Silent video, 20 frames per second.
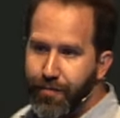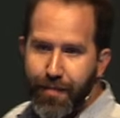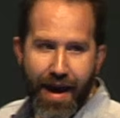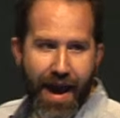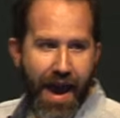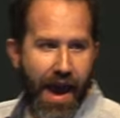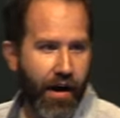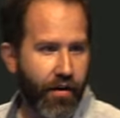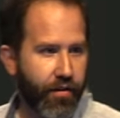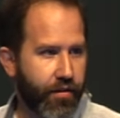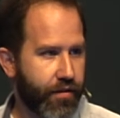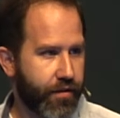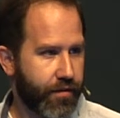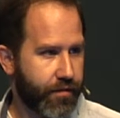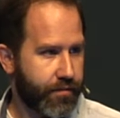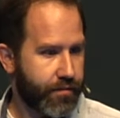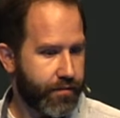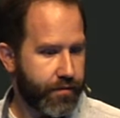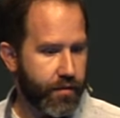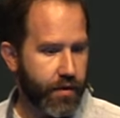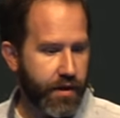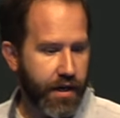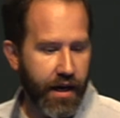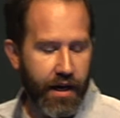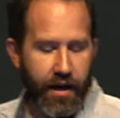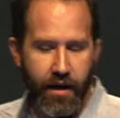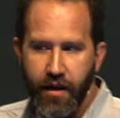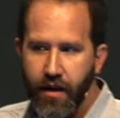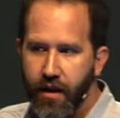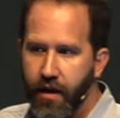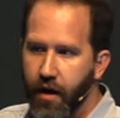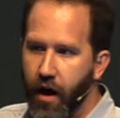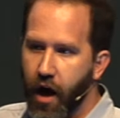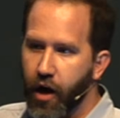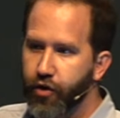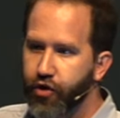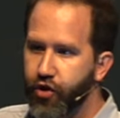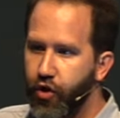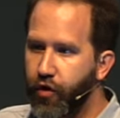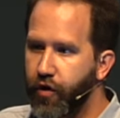of math, okay?
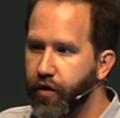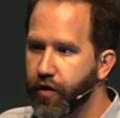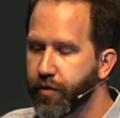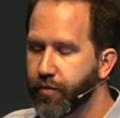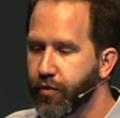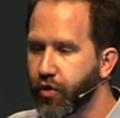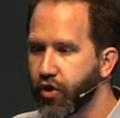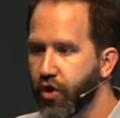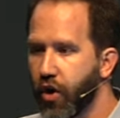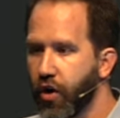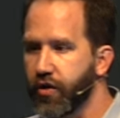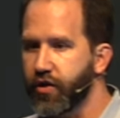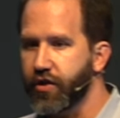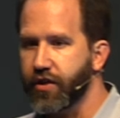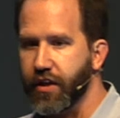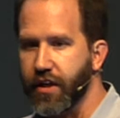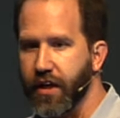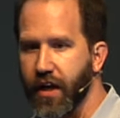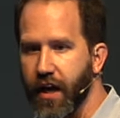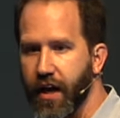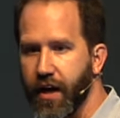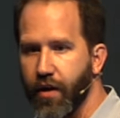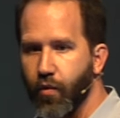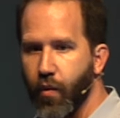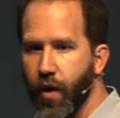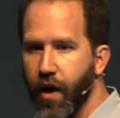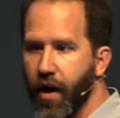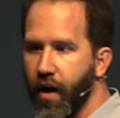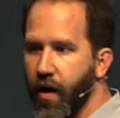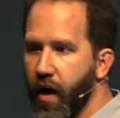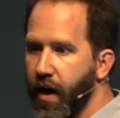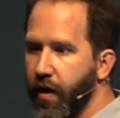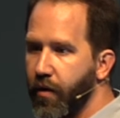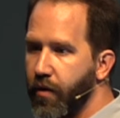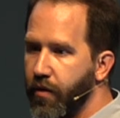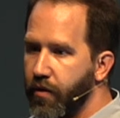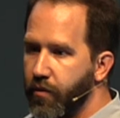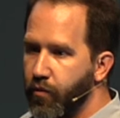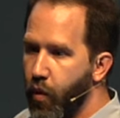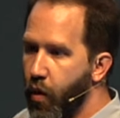I'll show you some charts today where
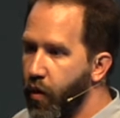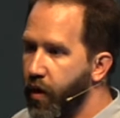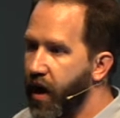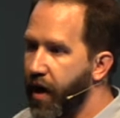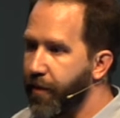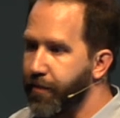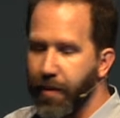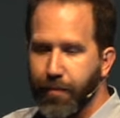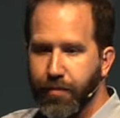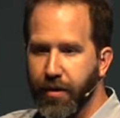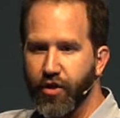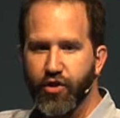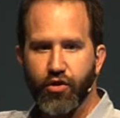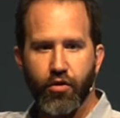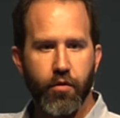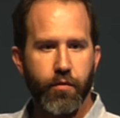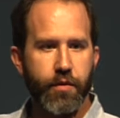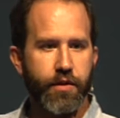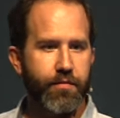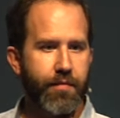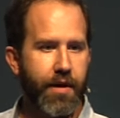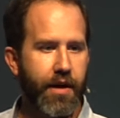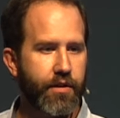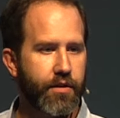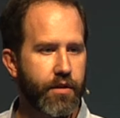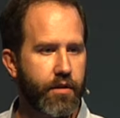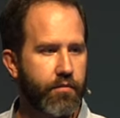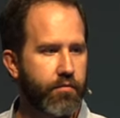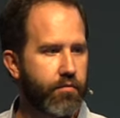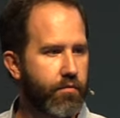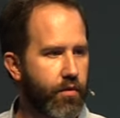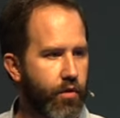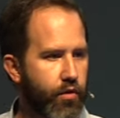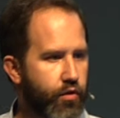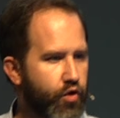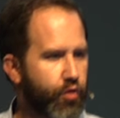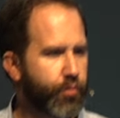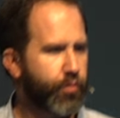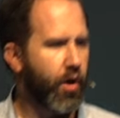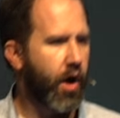I woke up, my blood sugar was amazing.
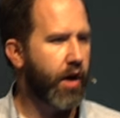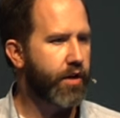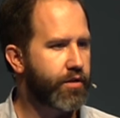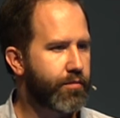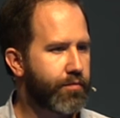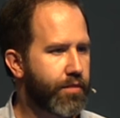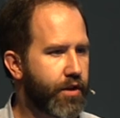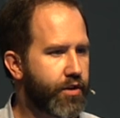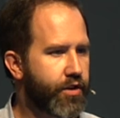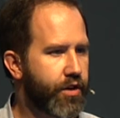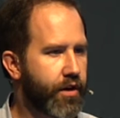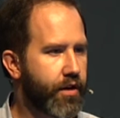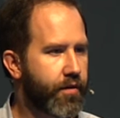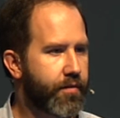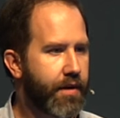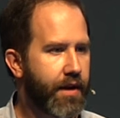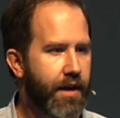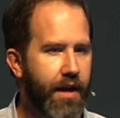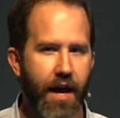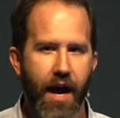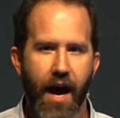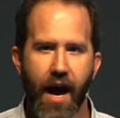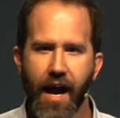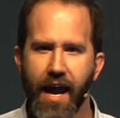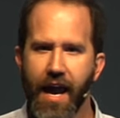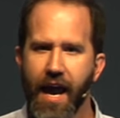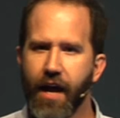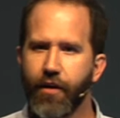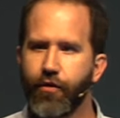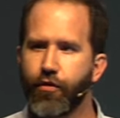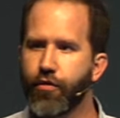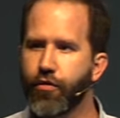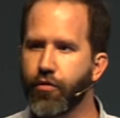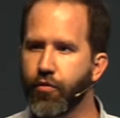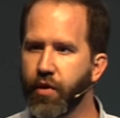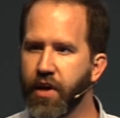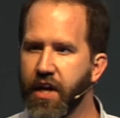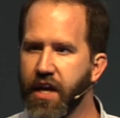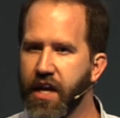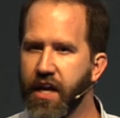Super awesome blood sugar. I had
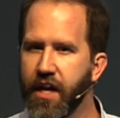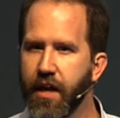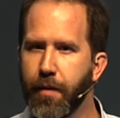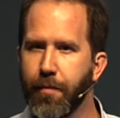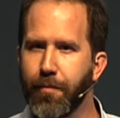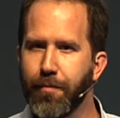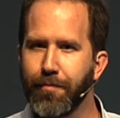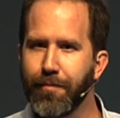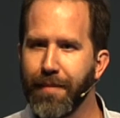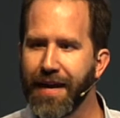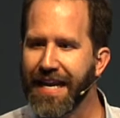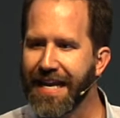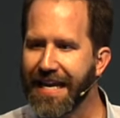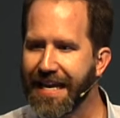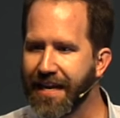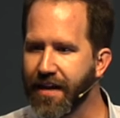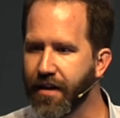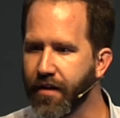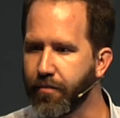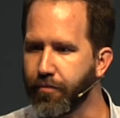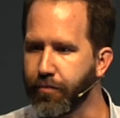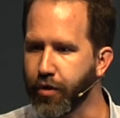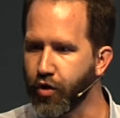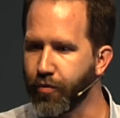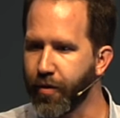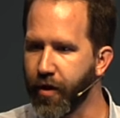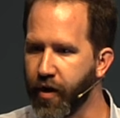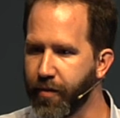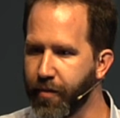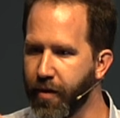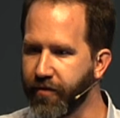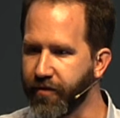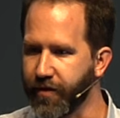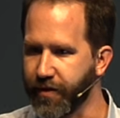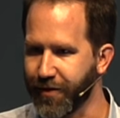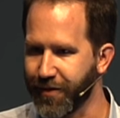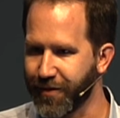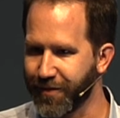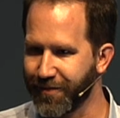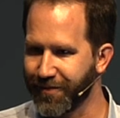3 mini blueberry
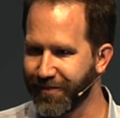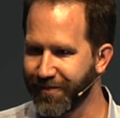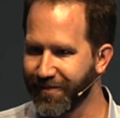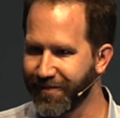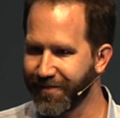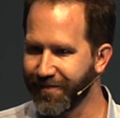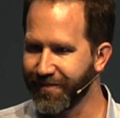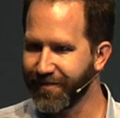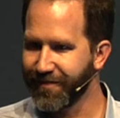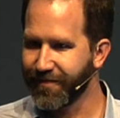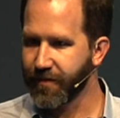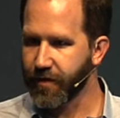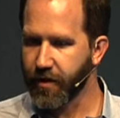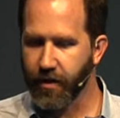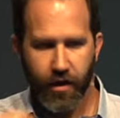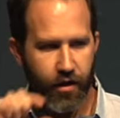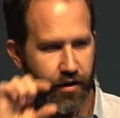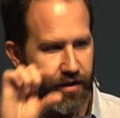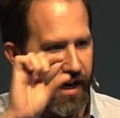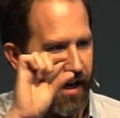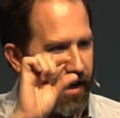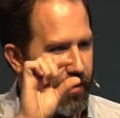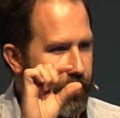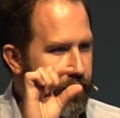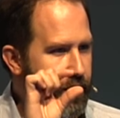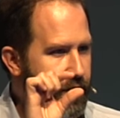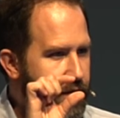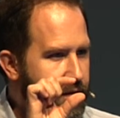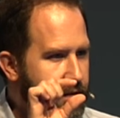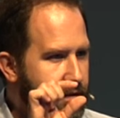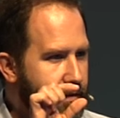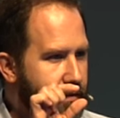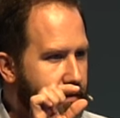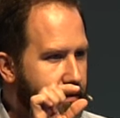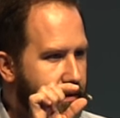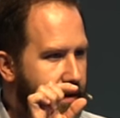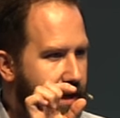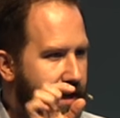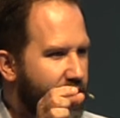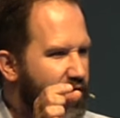muffins, the little tiny ones.
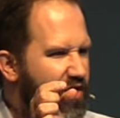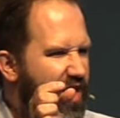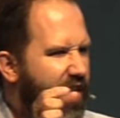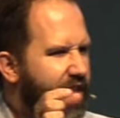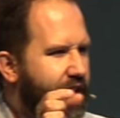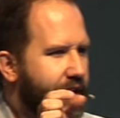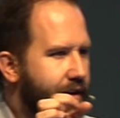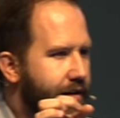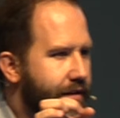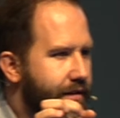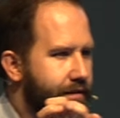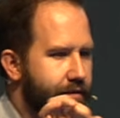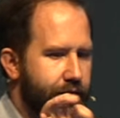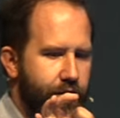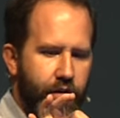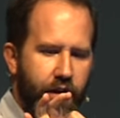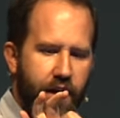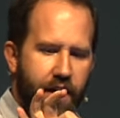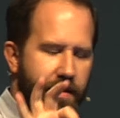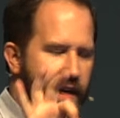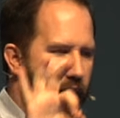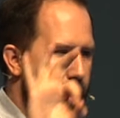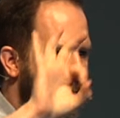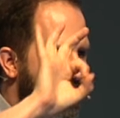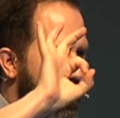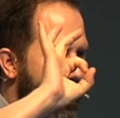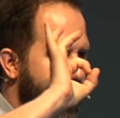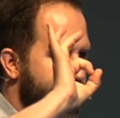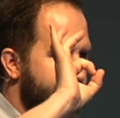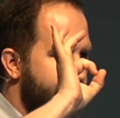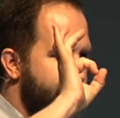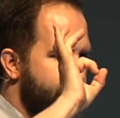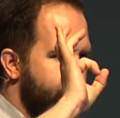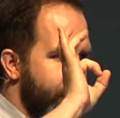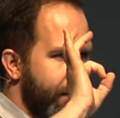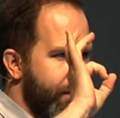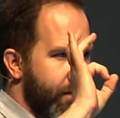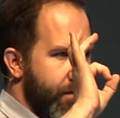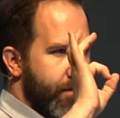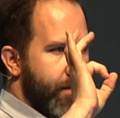Like they're nothing. They're like that big. I had
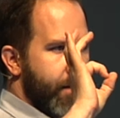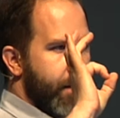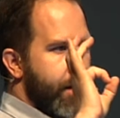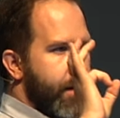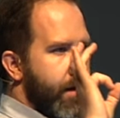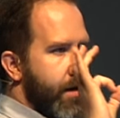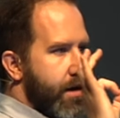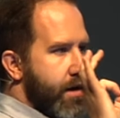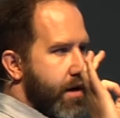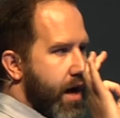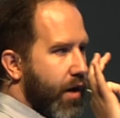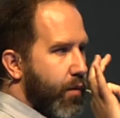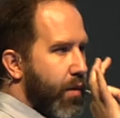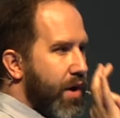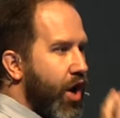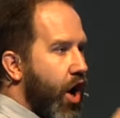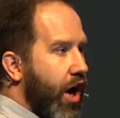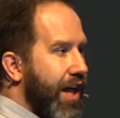3 of them. I went